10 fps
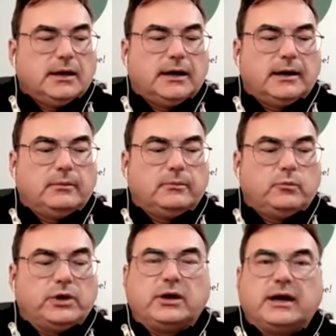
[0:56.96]

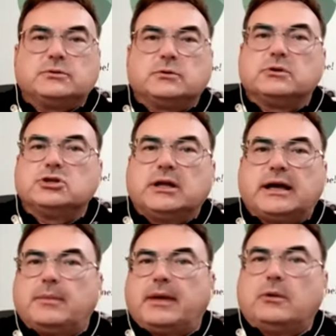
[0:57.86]
um, when you guys were originally
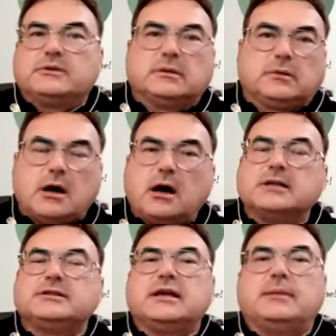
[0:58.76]
coming out with some
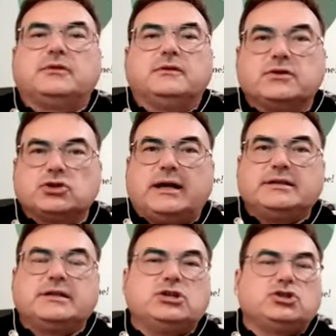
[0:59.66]
concepts and
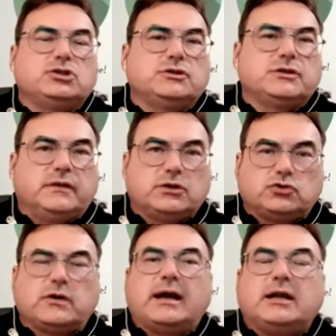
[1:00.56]
visualizations and the
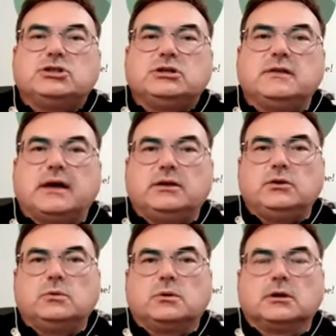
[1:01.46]
strategy that
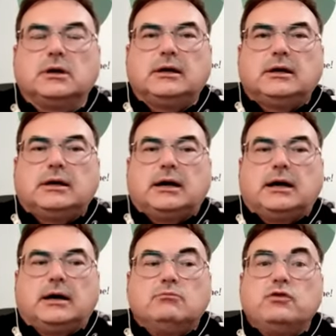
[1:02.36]
you were uh,